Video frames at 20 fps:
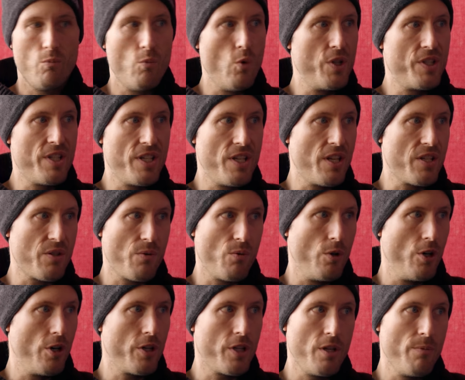once it doesn't
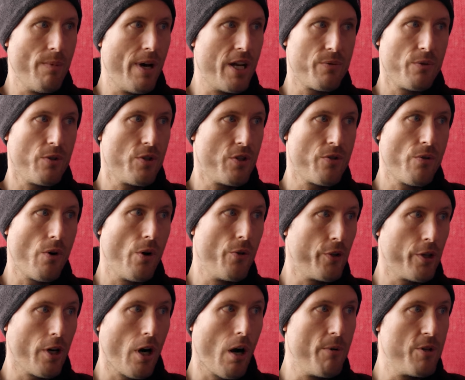work, you might as well just throw it in
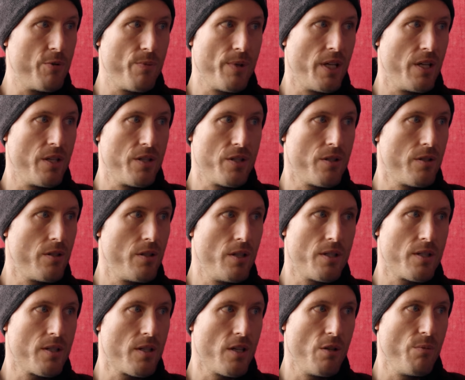the garbage because
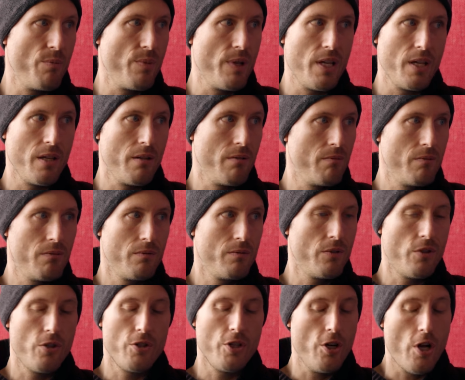it's going to be they're not
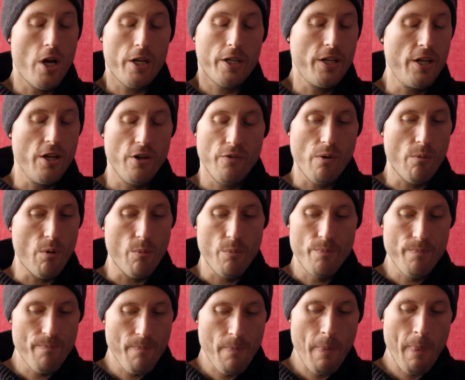going to you're not going to hear from
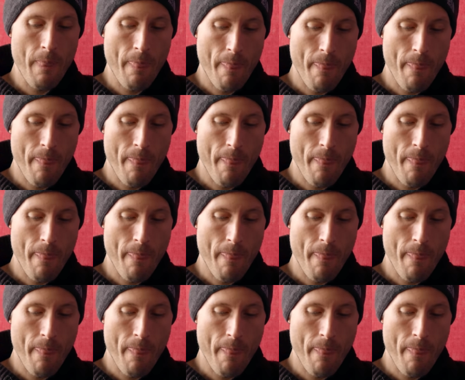them. Yeah.